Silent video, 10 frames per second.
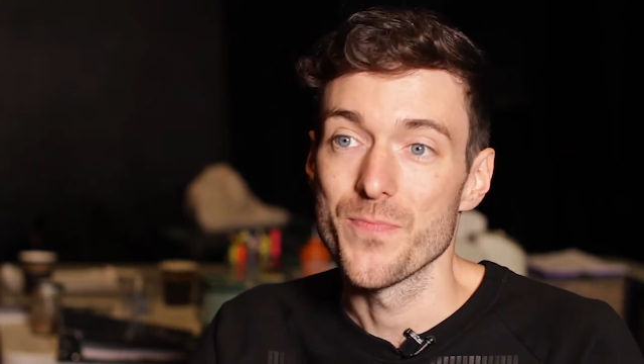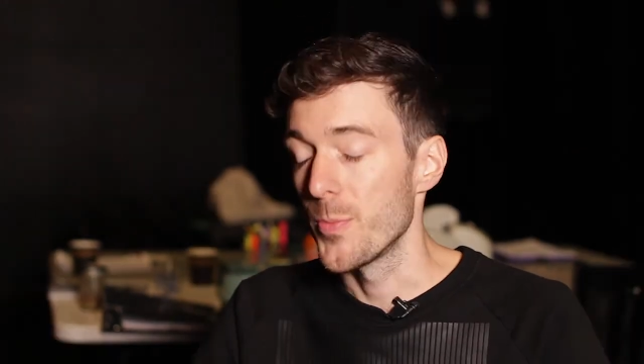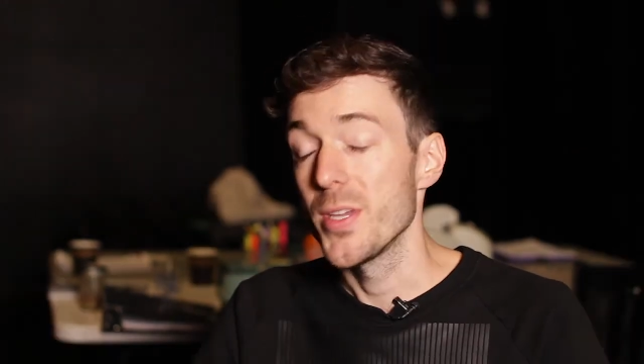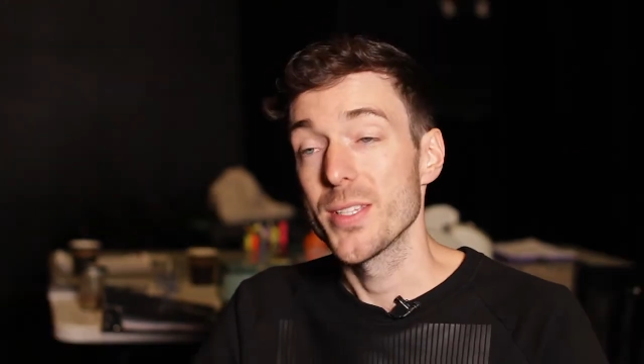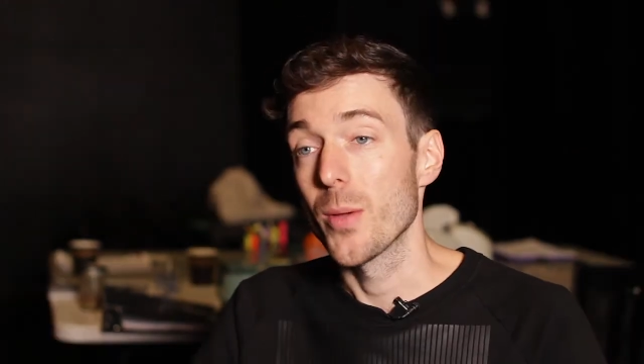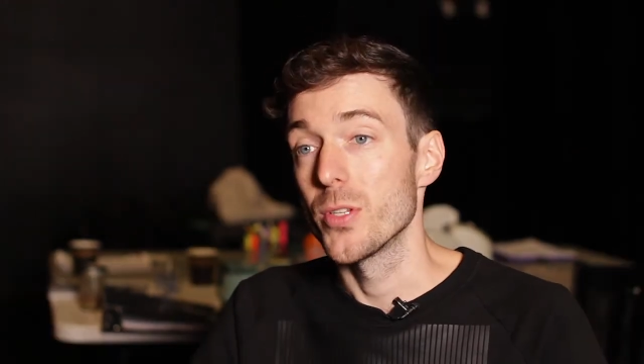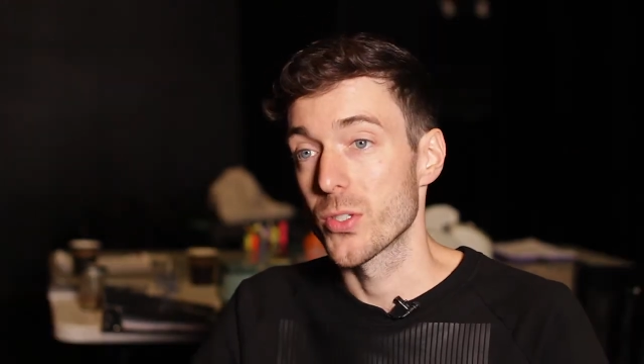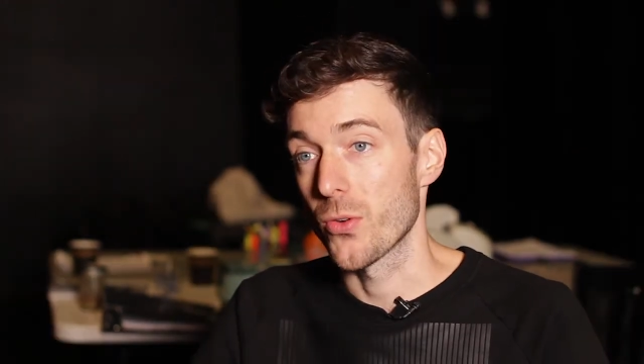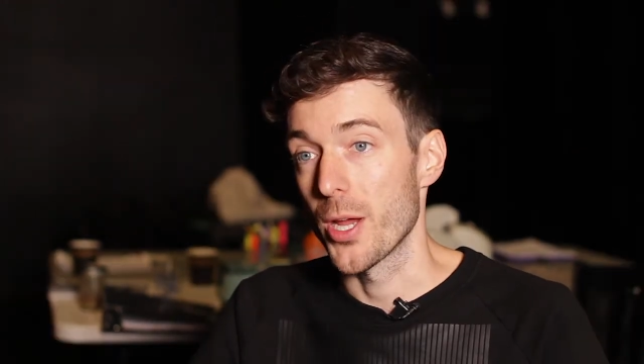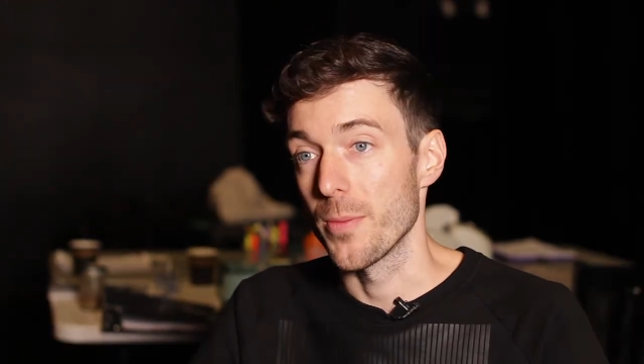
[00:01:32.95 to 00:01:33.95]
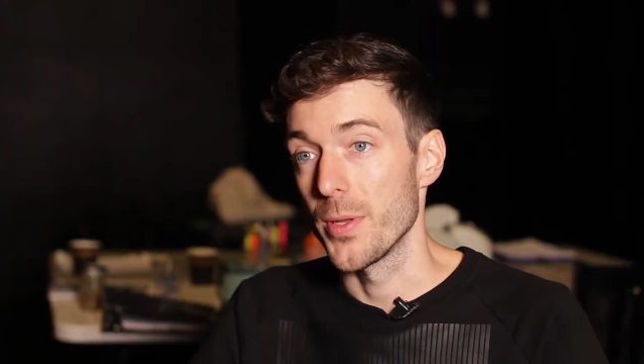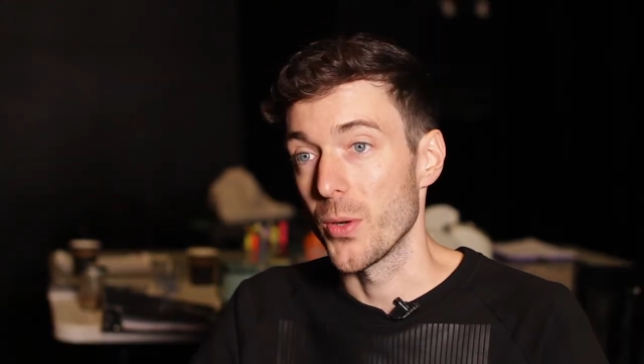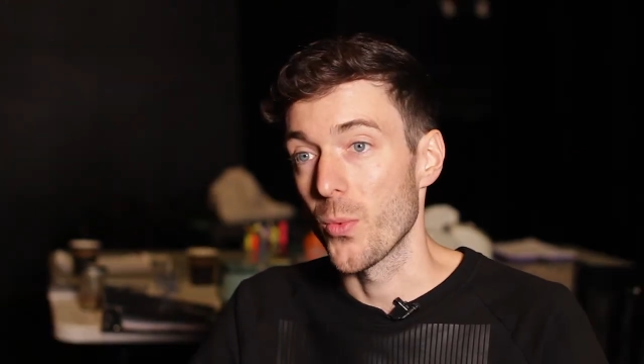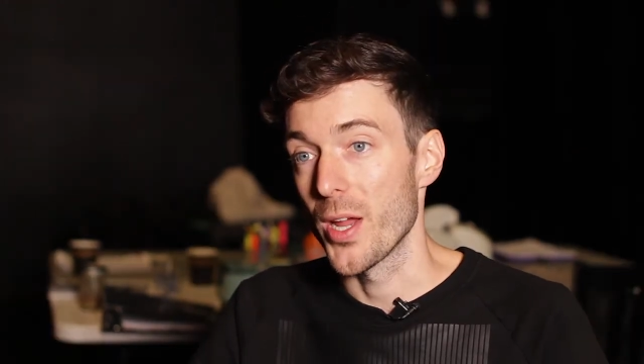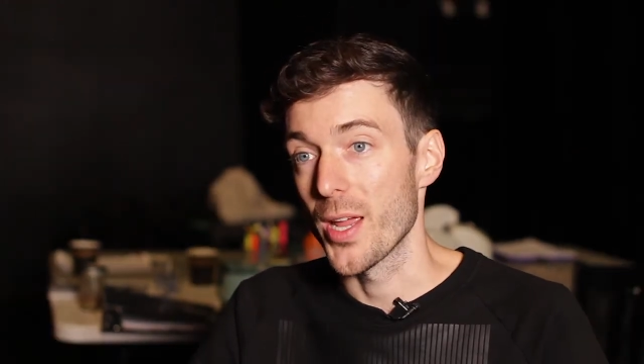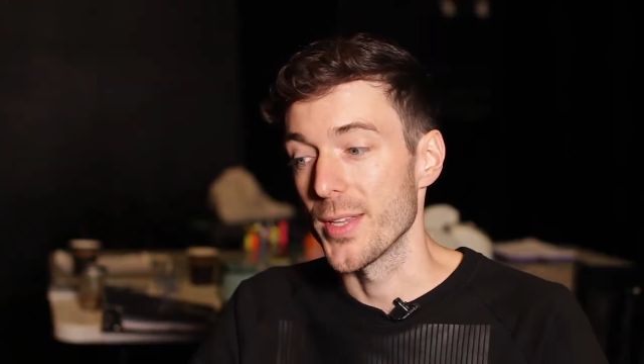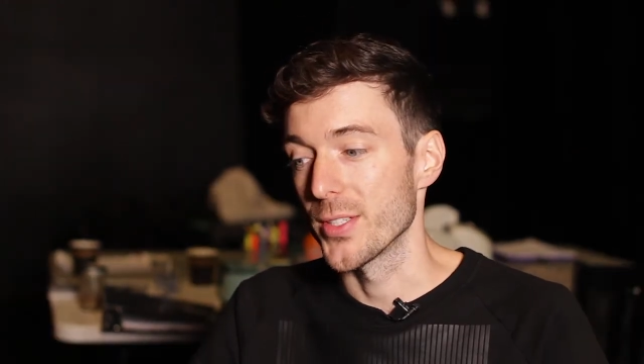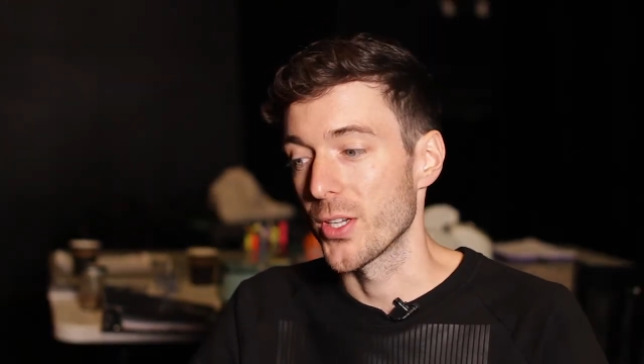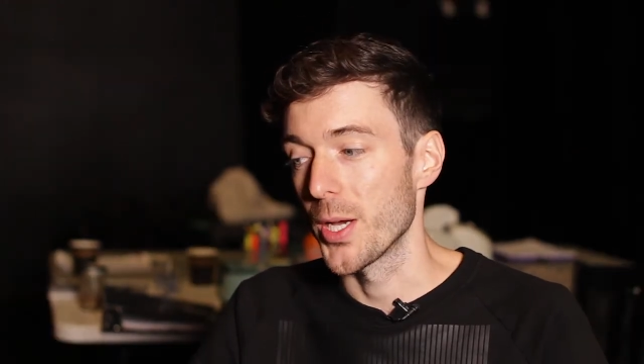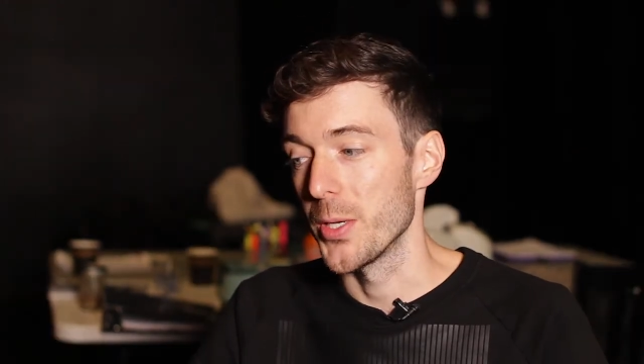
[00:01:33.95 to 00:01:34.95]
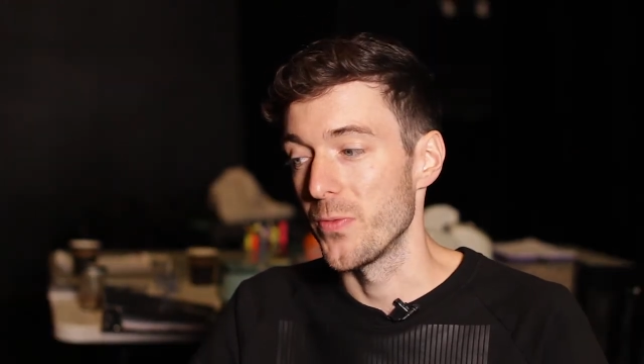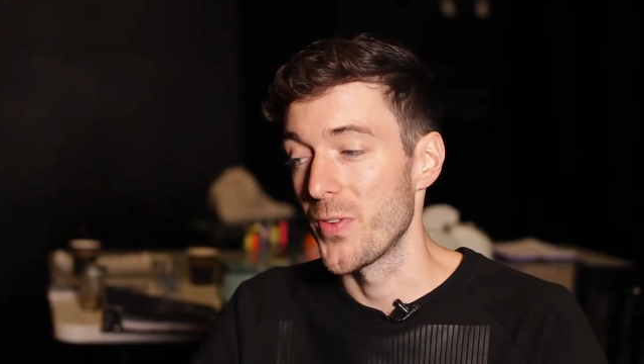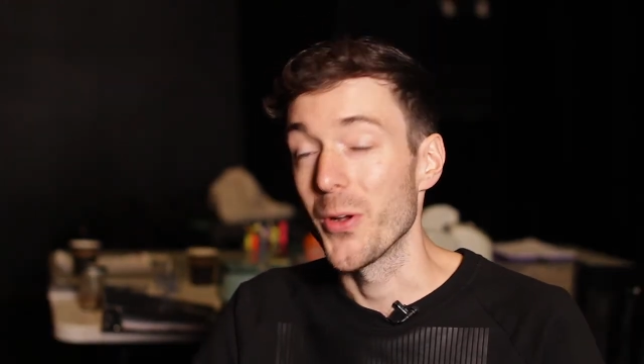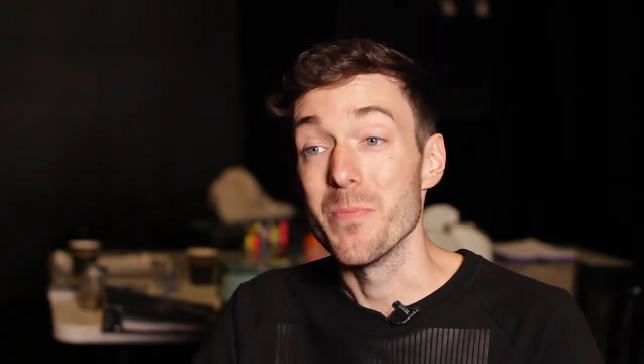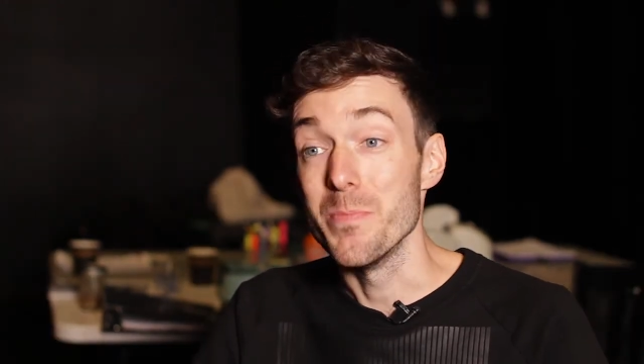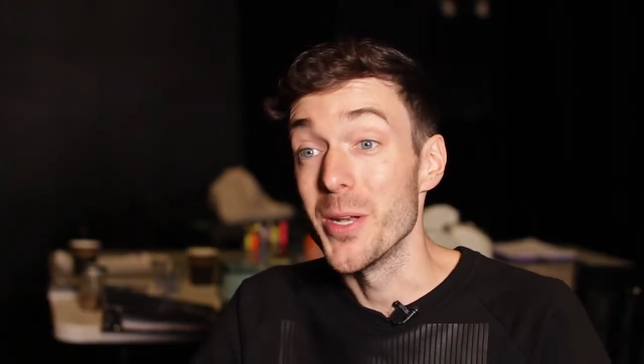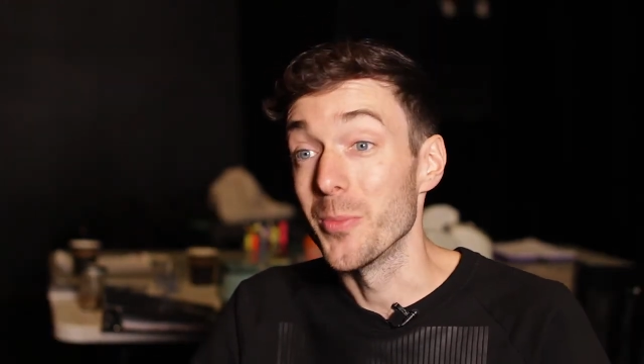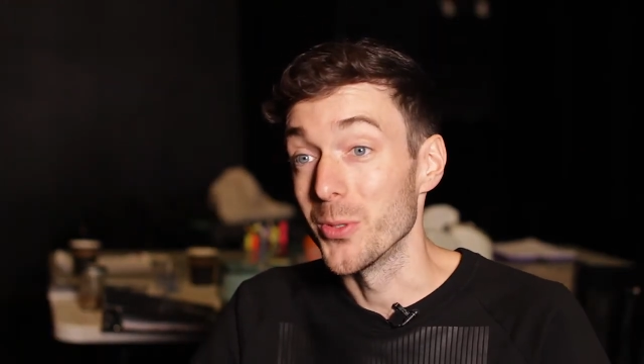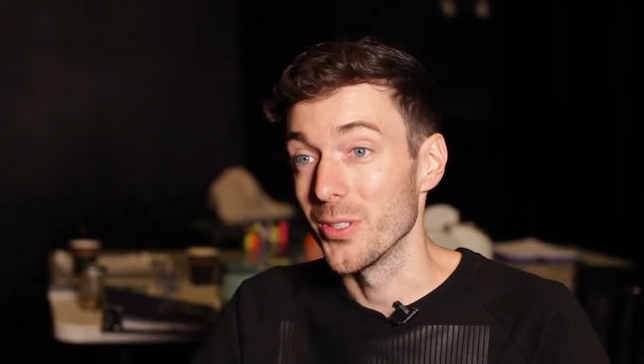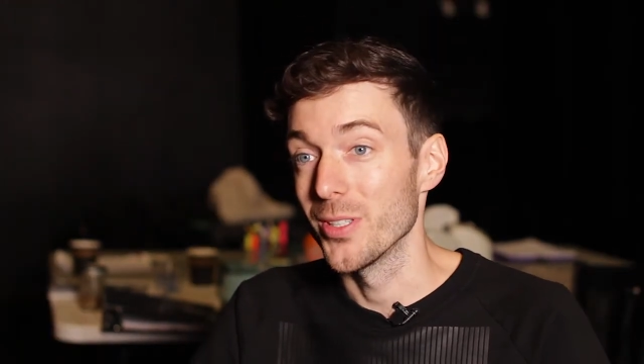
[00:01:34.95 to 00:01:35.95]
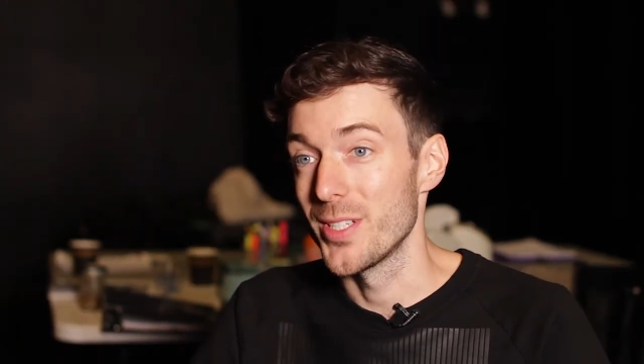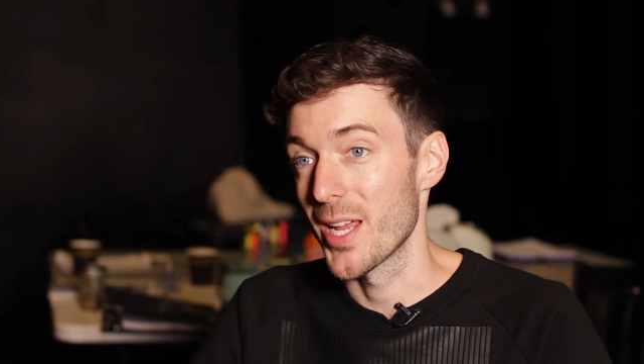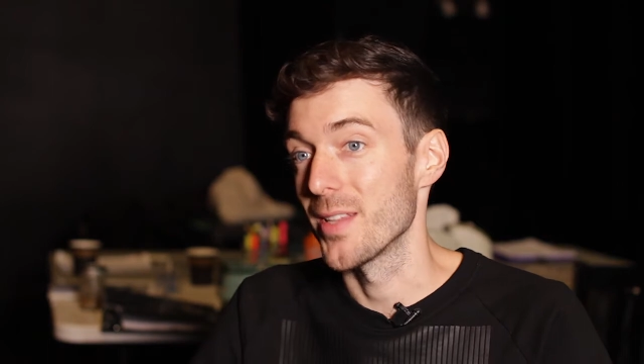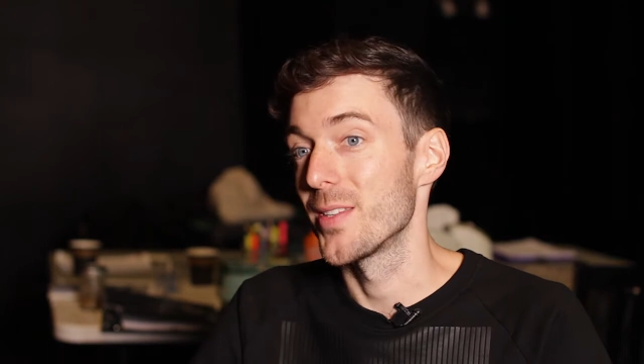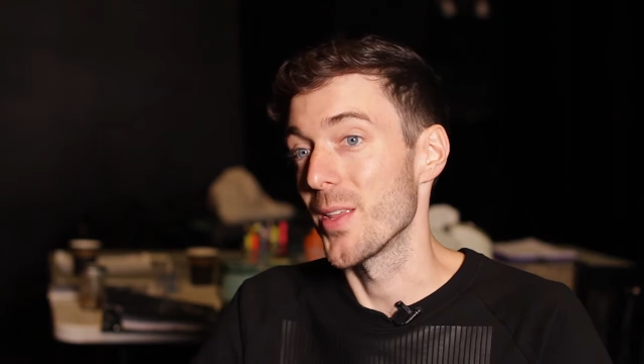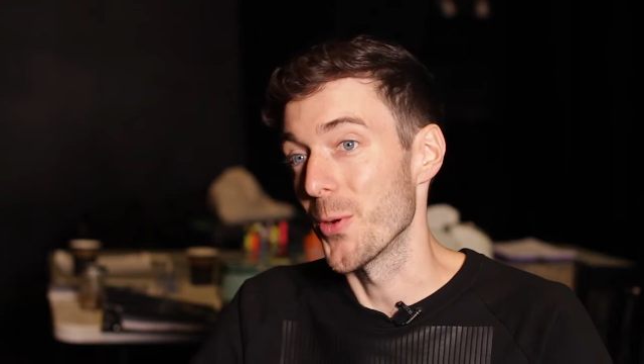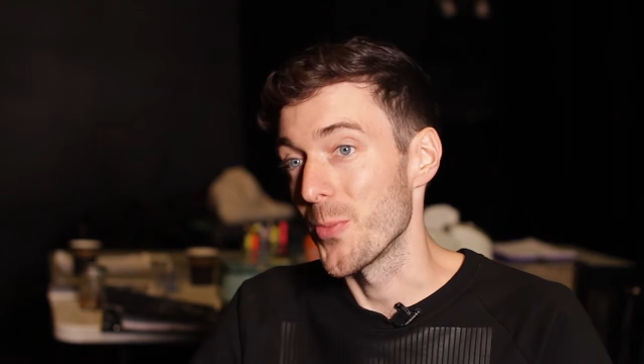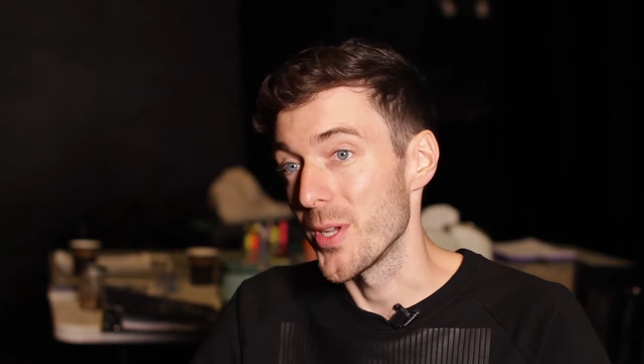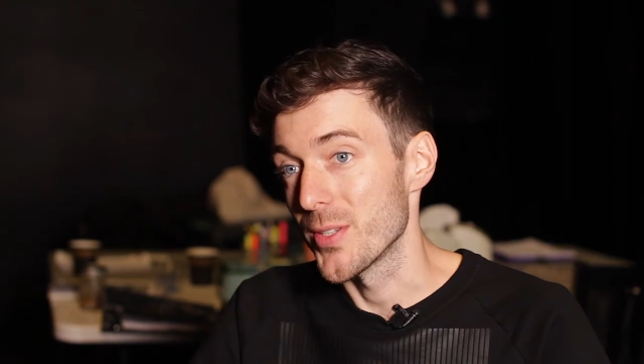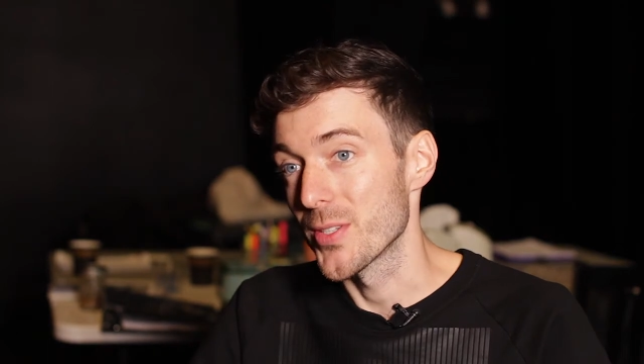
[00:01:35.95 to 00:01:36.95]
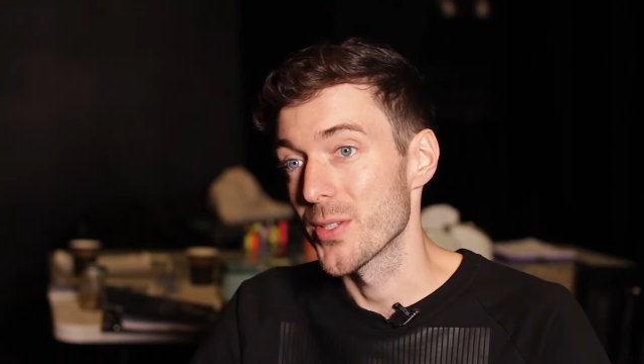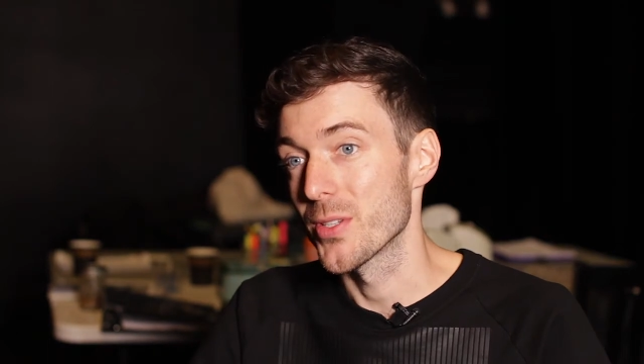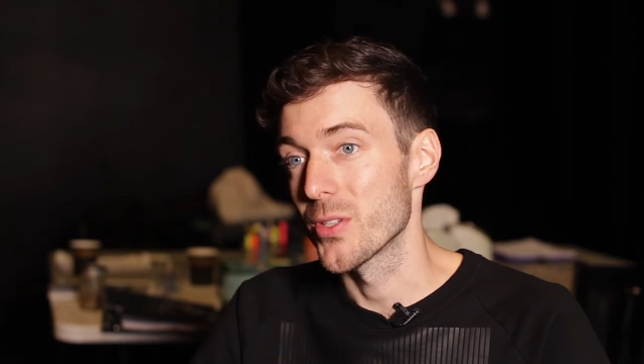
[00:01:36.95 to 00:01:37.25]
The piece I would describe in a way as a kind of very minimal dance theater piece.